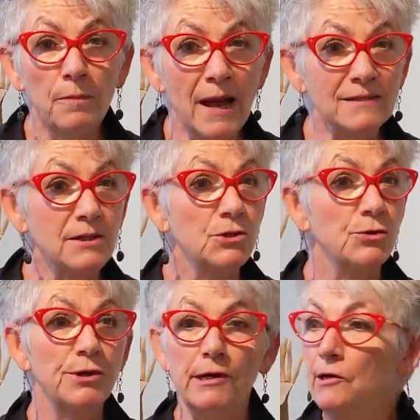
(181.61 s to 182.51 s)

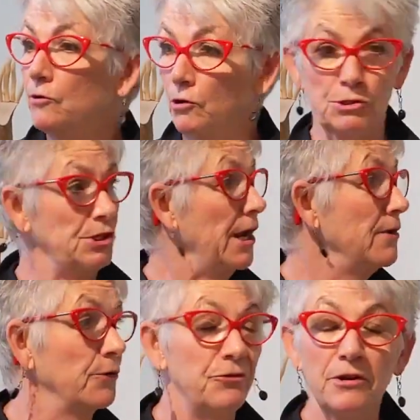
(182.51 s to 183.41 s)
basketry, crochet,
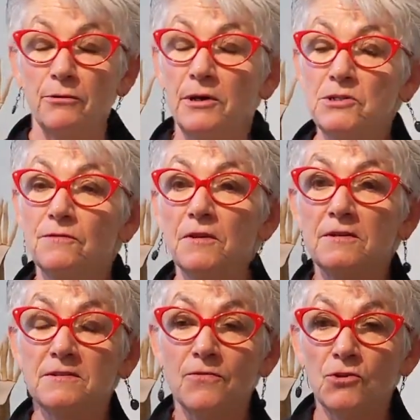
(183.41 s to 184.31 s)
you'll see a range of
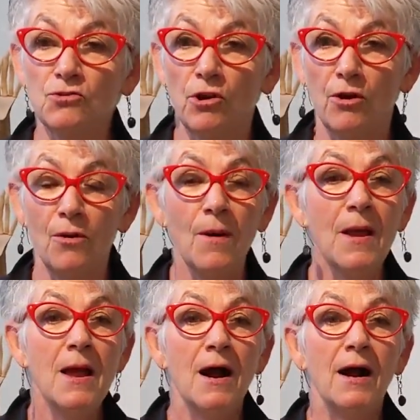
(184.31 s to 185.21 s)
things in the show,
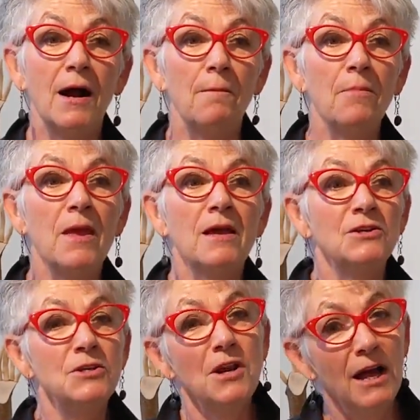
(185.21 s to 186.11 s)

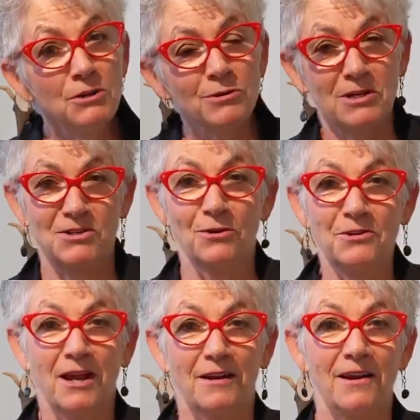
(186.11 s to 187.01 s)
to non-traditional
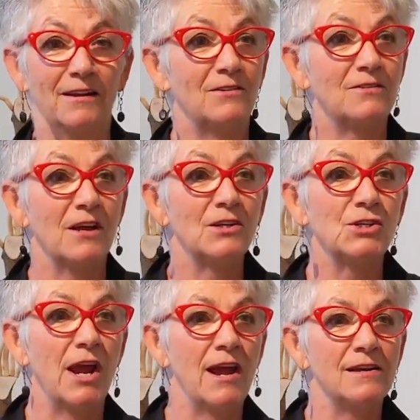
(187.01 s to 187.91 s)
techniques such
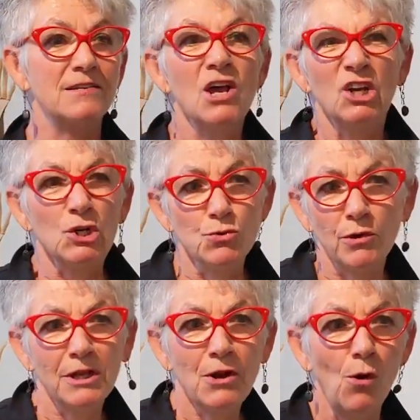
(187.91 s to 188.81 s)
as
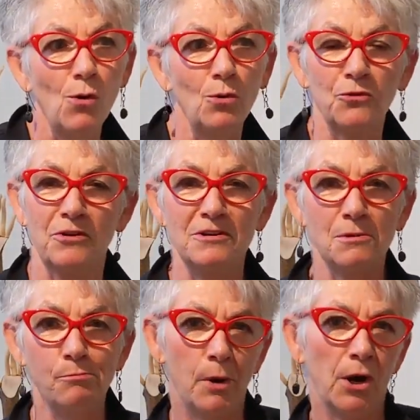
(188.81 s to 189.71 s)
drilling holes into
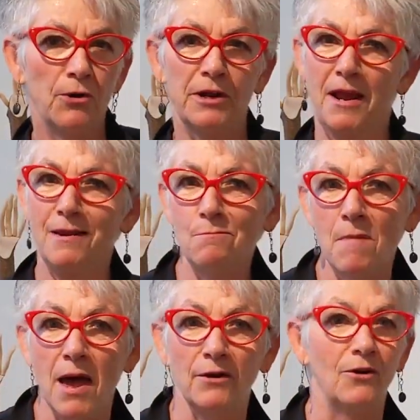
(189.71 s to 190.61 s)
bark and
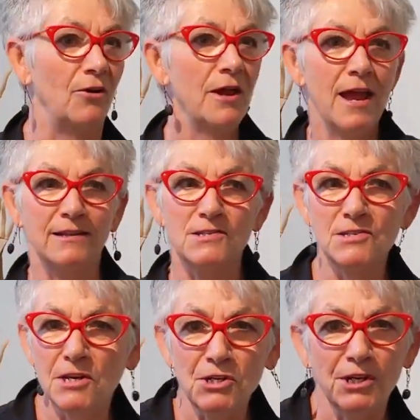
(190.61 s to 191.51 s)
metal and
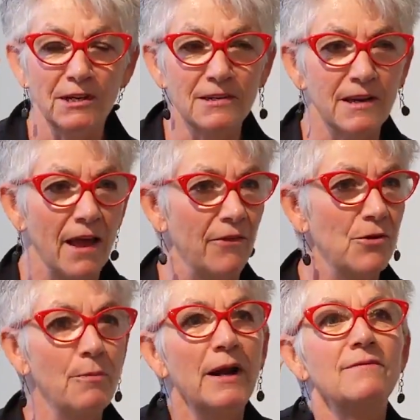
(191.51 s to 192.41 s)
stitching it together.
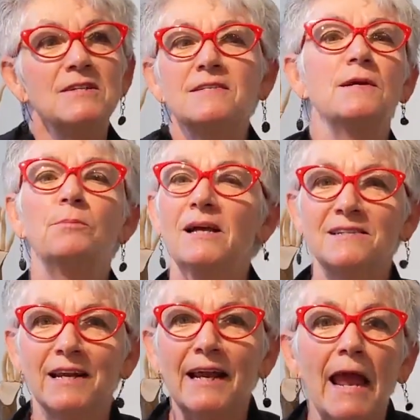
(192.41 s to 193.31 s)
You might even see a
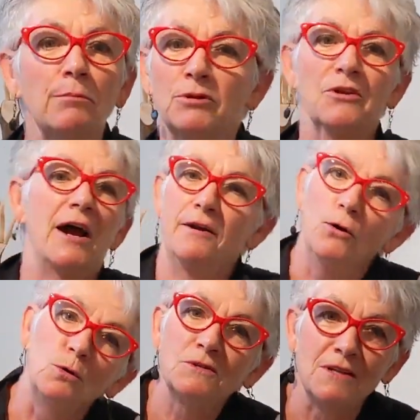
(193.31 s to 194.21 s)
plastic cable tie to
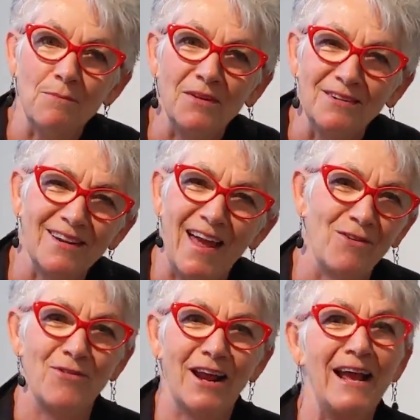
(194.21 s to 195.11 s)
hold something together
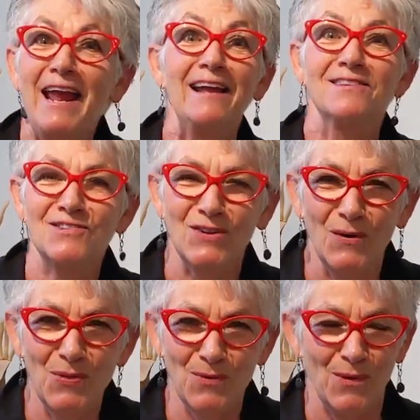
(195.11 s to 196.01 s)
that I can't sew
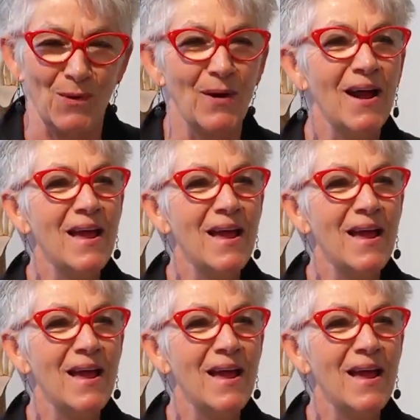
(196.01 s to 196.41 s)
through.